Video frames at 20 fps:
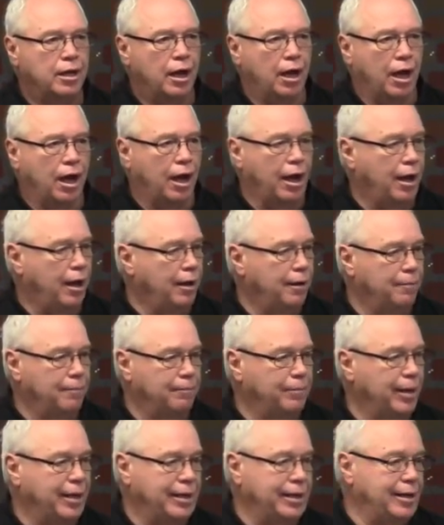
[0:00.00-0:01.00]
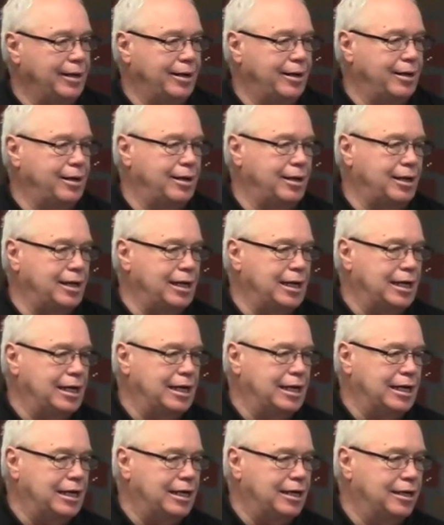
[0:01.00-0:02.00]
but
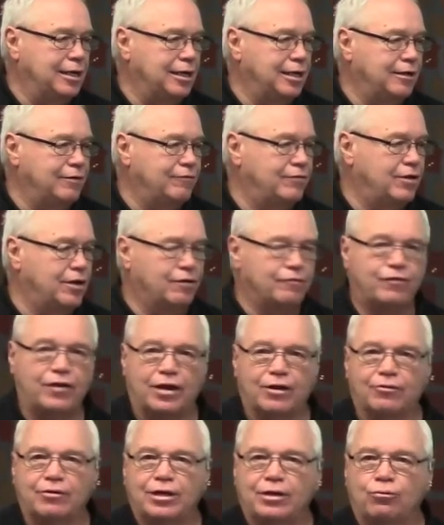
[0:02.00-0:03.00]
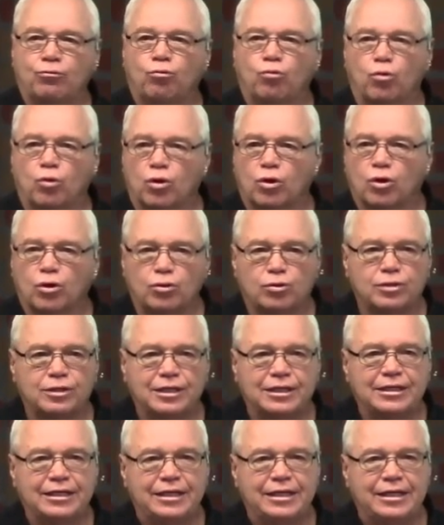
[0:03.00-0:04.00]
he lived a very
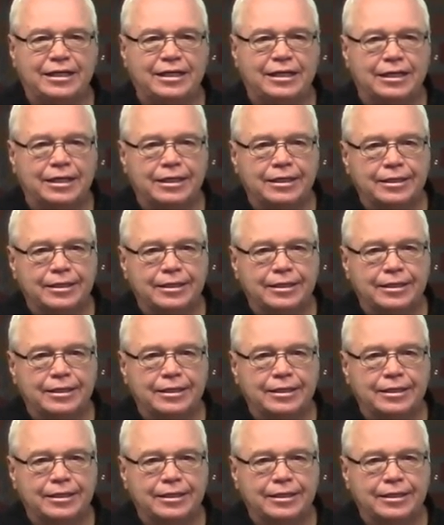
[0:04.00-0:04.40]
worldly